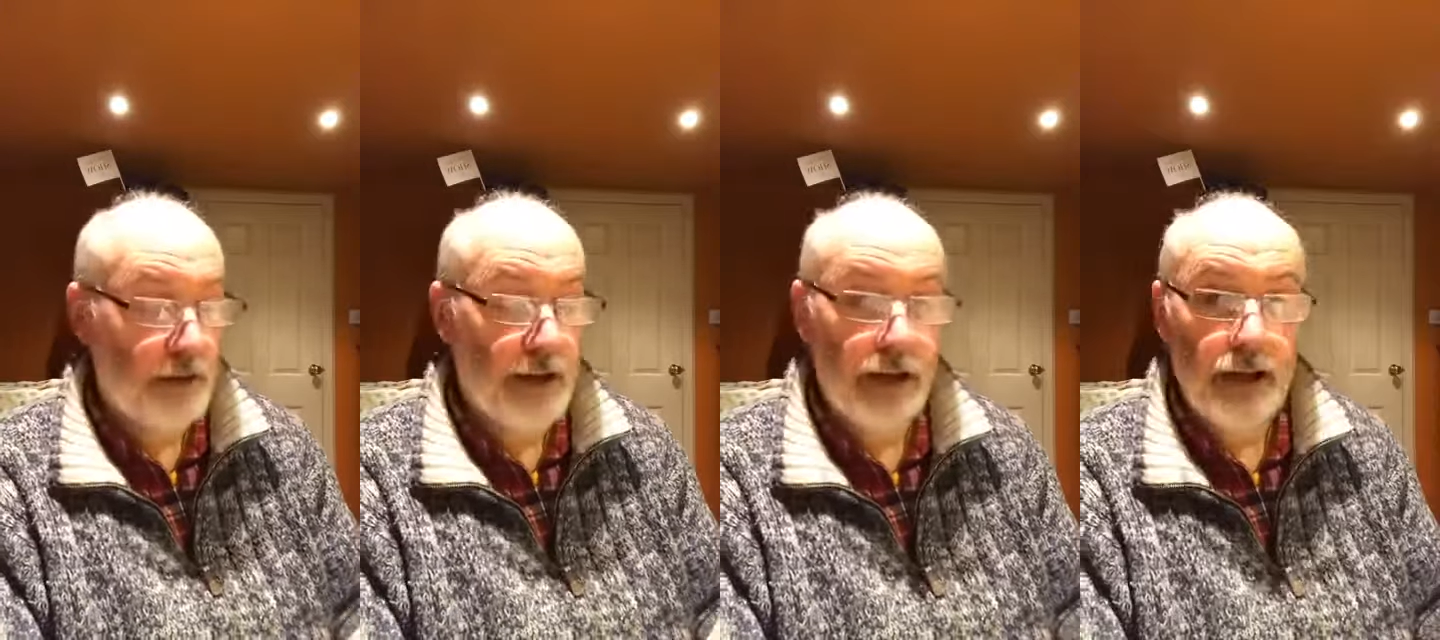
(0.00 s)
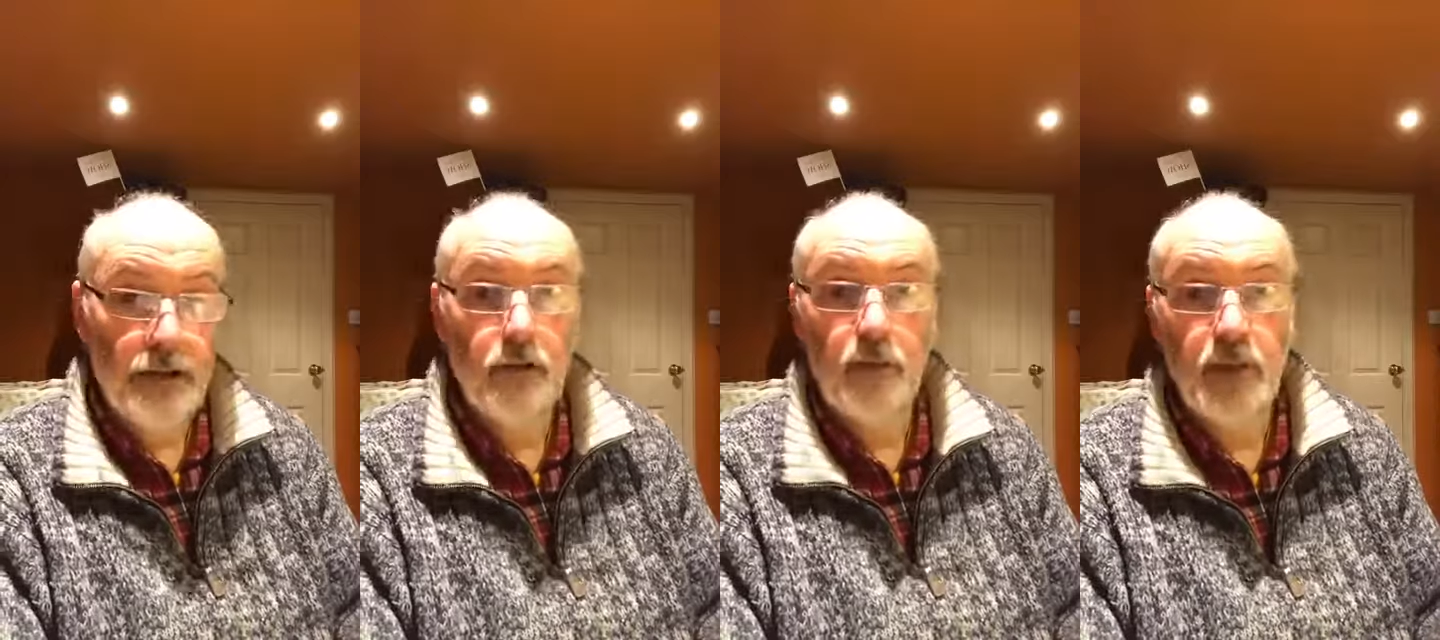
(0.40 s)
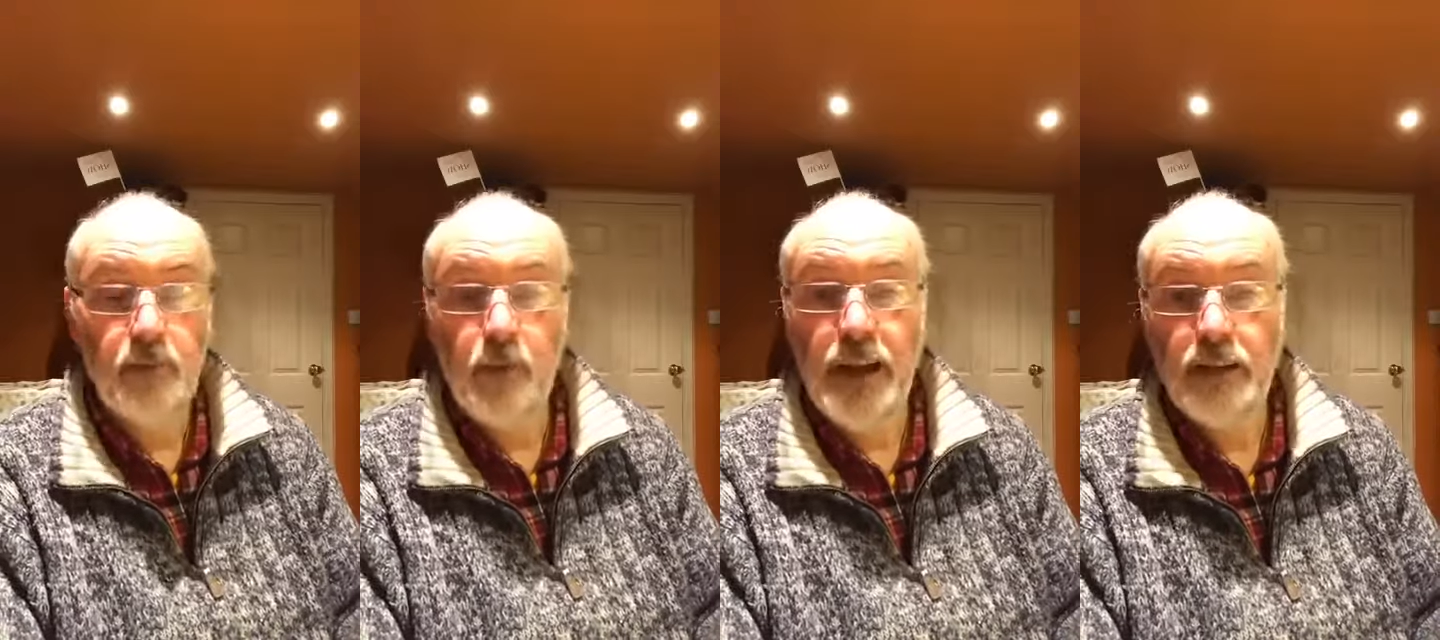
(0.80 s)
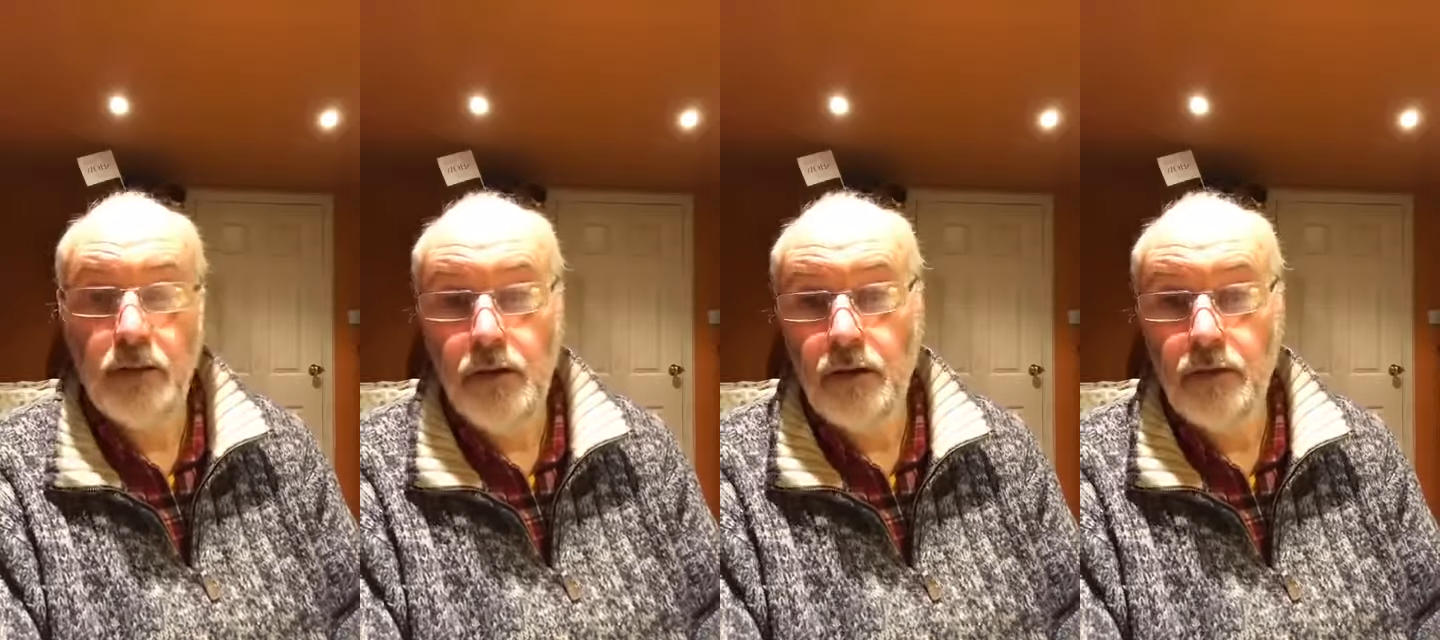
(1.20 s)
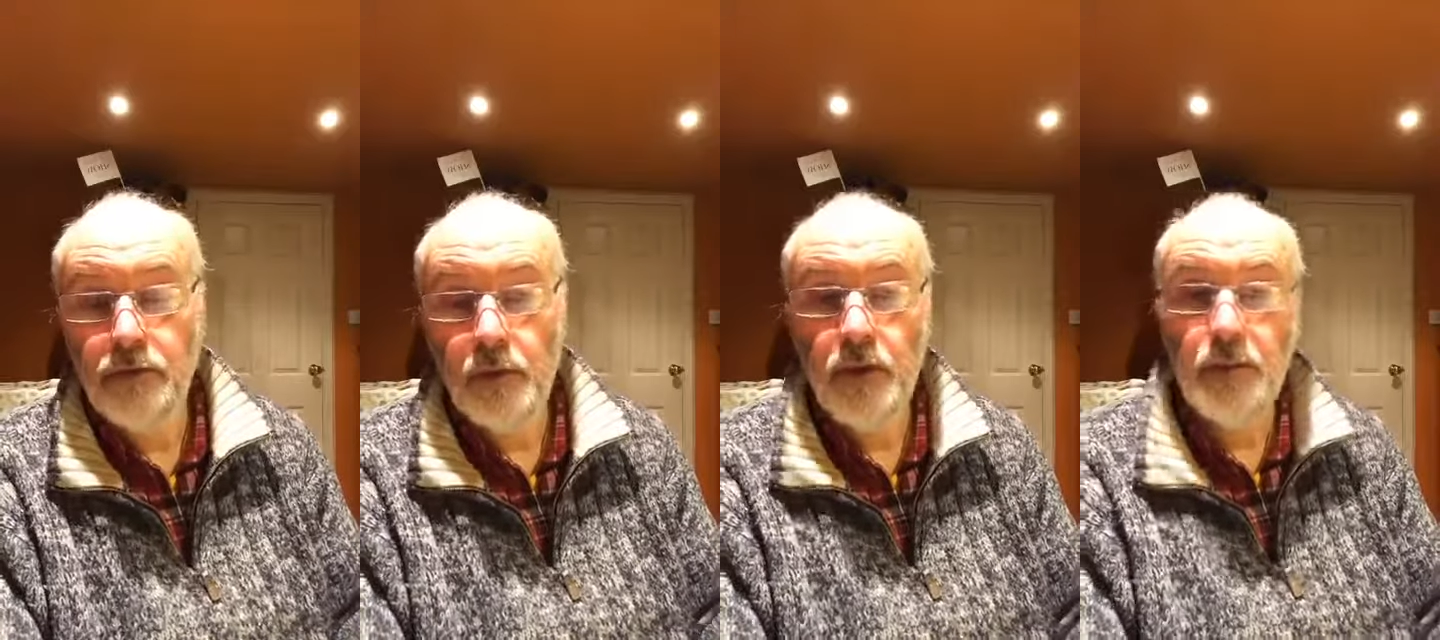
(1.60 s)
and be prepared to learn
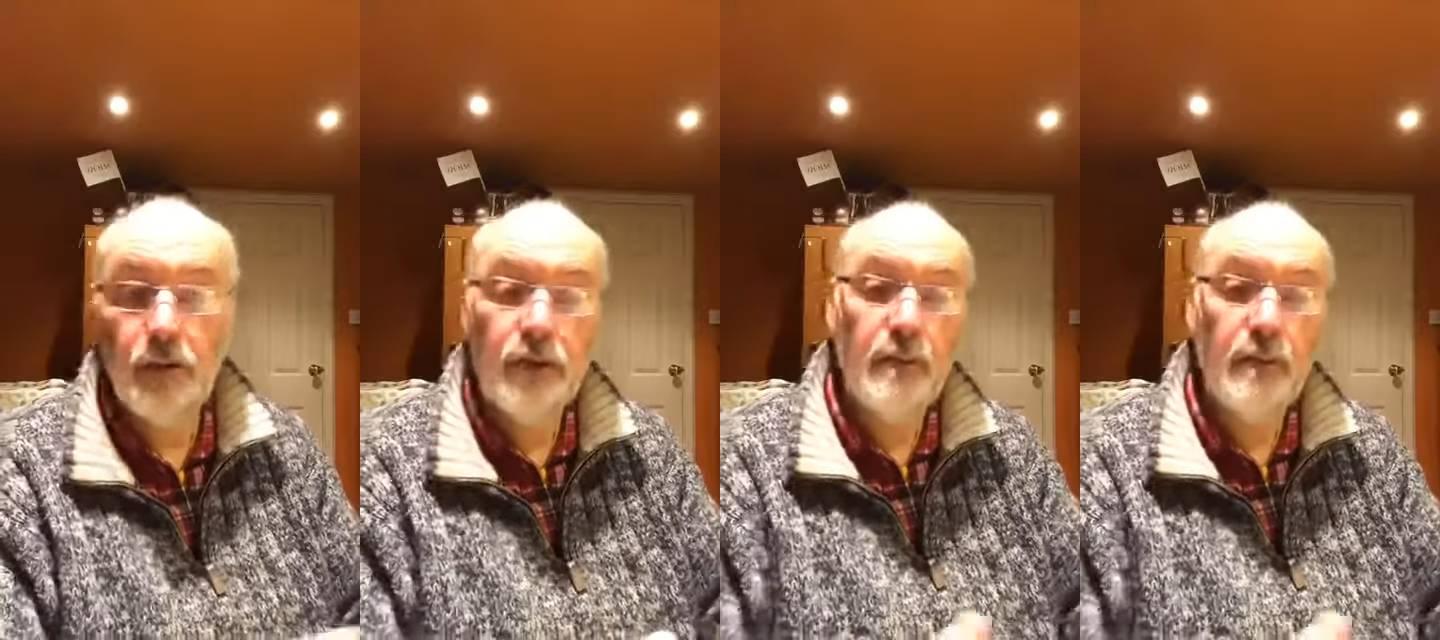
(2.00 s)
from other people